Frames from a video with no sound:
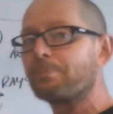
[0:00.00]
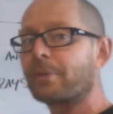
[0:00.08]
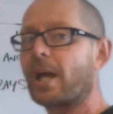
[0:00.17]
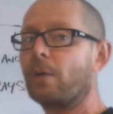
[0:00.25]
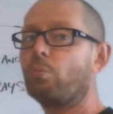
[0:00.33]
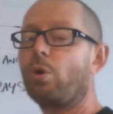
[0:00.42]

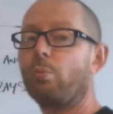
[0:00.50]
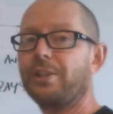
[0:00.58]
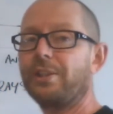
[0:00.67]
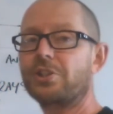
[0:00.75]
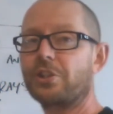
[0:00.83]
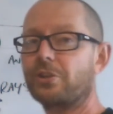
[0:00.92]
And what we
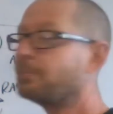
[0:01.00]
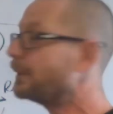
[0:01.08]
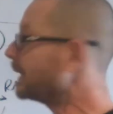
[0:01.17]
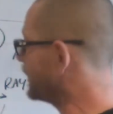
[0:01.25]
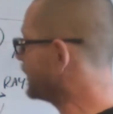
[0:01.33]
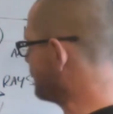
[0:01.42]
determine
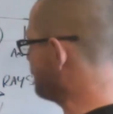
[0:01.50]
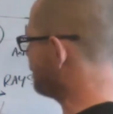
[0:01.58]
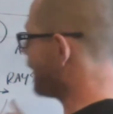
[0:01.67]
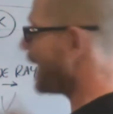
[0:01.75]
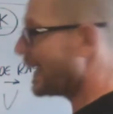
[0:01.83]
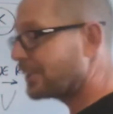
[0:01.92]
is a
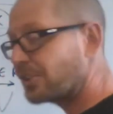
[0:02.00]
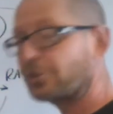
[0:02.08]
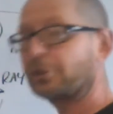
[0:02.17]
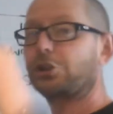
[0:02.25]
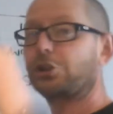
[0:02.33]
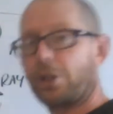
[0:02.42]
mass
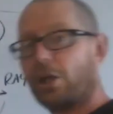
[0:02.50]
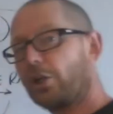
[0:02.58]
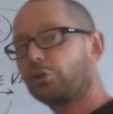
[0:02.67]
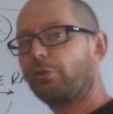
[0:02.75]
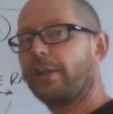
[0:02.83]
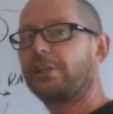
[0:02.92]
to
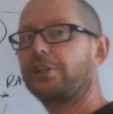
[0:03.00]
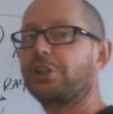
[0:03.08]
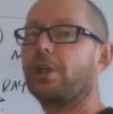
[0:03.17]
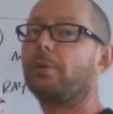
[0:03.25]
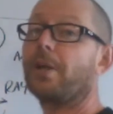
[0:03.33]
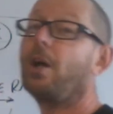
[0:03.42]
charge
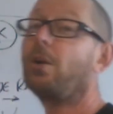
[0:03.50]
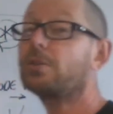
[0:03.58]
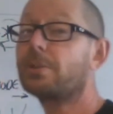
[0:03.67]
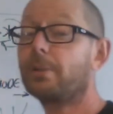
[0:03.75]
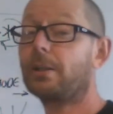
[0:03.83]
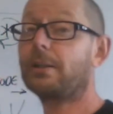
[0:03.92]
ratio, and
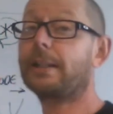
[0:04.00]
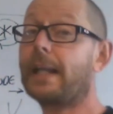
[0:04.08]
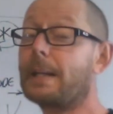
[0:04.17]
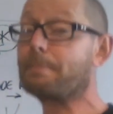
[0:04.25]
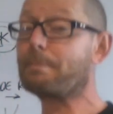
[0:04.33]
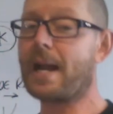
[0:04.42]
ultimately
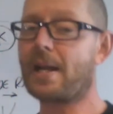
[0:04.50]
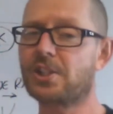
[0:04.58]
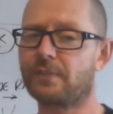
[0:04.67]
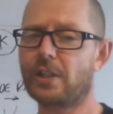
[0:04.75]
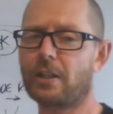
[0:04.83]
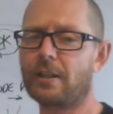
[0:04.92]
a mass
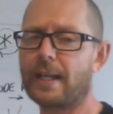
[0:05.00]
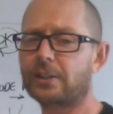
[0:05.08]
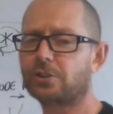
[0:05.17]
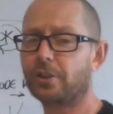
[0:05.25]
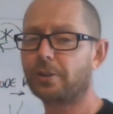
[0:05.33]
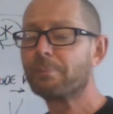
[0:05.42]
of an
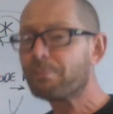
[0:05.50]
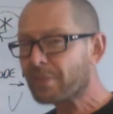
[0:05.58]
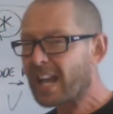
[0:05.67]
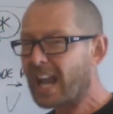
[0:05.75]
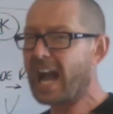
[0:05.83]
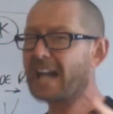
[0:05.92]
electron.
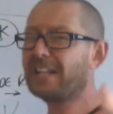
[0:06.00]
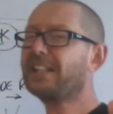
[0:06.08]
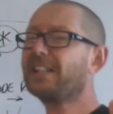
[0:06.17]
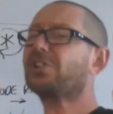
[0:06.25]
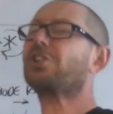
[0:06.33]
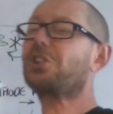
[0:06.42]
And it
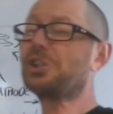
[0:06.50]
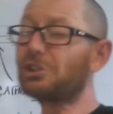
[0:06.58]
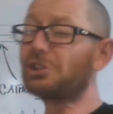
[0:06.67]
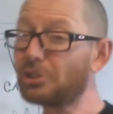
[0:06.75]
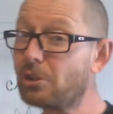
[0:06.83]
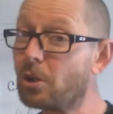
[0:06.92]
is
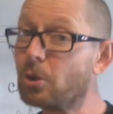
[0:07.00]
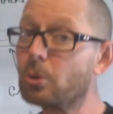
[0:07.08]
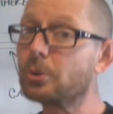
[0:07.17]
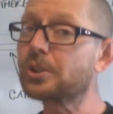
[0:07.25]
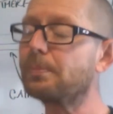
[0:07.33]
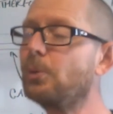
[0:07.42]
so
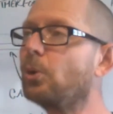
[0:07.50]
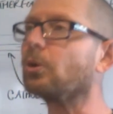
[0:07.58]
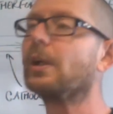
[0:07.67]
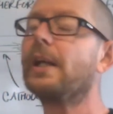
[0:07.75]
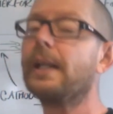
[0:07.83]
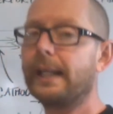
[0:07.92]
small,
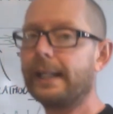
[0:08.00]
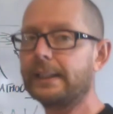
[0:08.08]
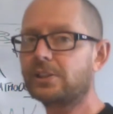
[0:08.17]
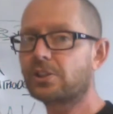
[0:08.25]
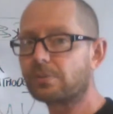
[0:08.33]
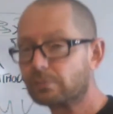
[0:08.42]

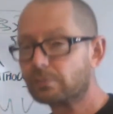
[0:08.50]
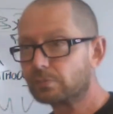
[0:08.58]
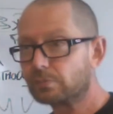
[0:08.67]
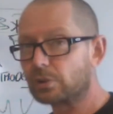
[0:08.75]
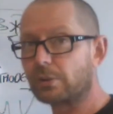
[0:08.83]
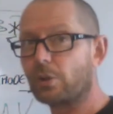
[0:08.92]
it's
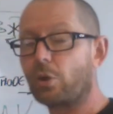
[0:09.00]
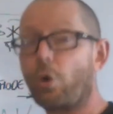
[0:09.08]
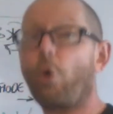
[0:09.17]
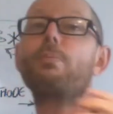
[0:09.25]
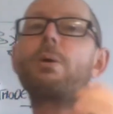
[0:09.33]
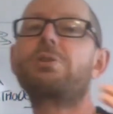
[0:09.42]

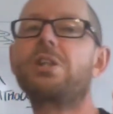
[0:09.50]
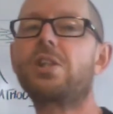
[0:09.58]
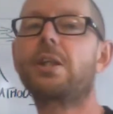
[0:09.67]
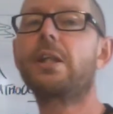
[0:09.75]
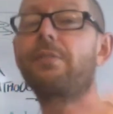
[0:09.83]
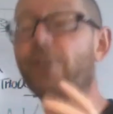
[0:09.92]
almost
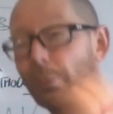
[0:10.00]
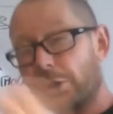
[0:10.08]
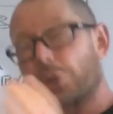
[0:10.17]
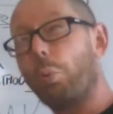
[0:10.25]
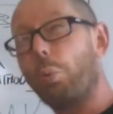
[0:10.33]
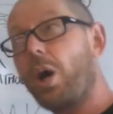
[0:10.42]
insignificant, which
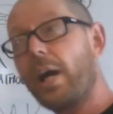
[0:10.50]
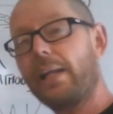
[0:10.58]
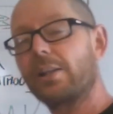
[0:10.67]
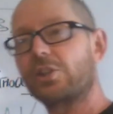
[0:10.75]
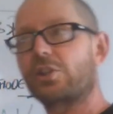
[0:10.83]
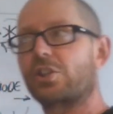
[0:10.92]
is why
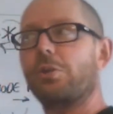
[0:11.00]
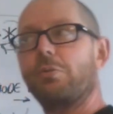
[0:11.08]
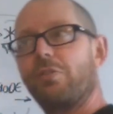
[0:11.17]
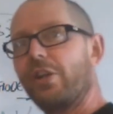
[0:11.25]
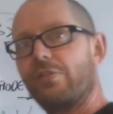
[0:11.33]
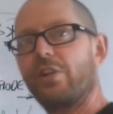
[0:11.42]
it's so
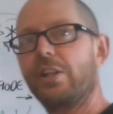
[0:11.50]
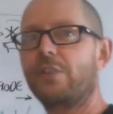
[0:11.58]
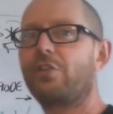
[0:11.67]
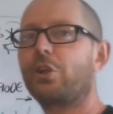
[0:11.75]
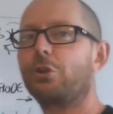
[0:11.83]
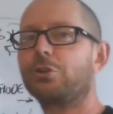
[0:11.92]
very, very
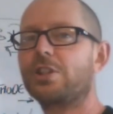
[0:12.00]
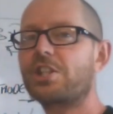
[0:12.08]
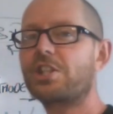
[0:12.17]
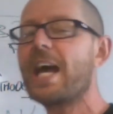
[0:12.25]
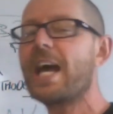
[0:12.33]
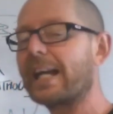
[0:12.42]
difficult to
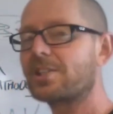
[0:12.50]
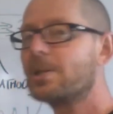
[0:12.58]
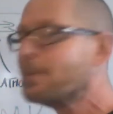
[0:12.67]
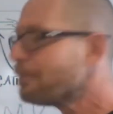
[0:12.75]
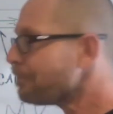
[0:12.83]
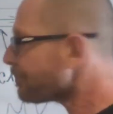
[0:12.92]
detect.
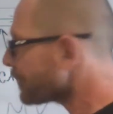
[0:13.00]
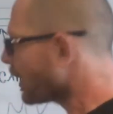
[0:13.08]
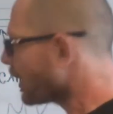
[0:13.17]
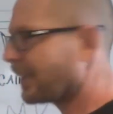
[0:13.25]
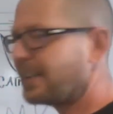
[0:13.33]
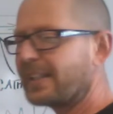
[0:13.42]

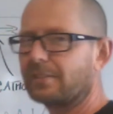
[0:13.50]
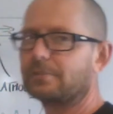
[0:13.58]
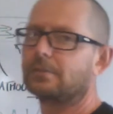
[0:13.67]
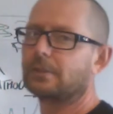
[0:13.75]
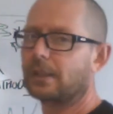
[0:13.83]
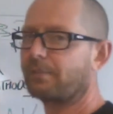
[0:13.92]
I think
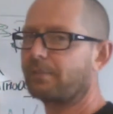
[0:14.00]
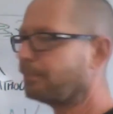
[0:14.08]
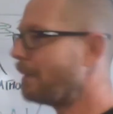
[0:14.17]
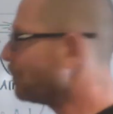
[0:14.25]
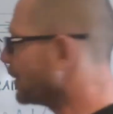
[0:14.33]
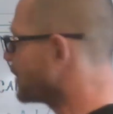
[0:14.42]

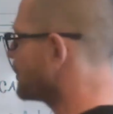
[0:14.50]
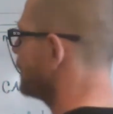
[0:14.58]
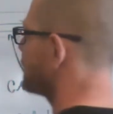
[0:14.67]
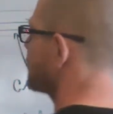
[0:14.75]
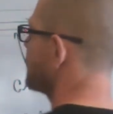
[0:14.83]
memory serves, it's